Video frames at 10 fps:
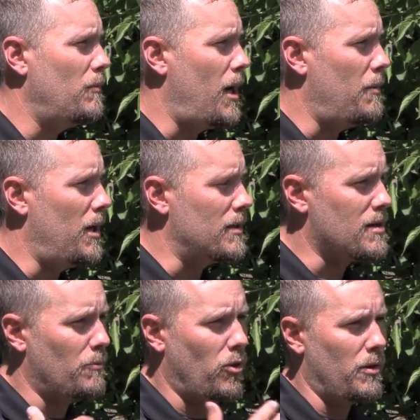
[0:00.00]
Maybe at
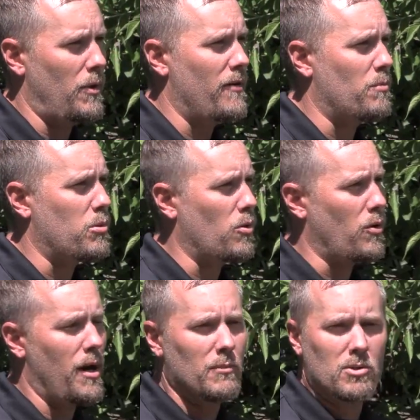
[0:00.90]
some point we have a
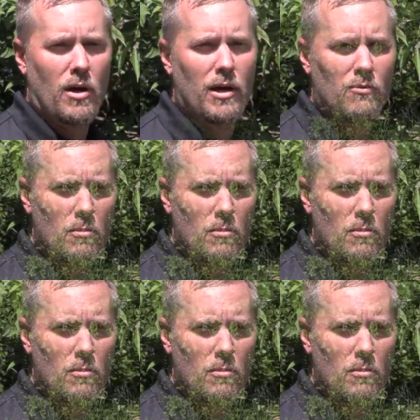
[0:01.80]
program to try and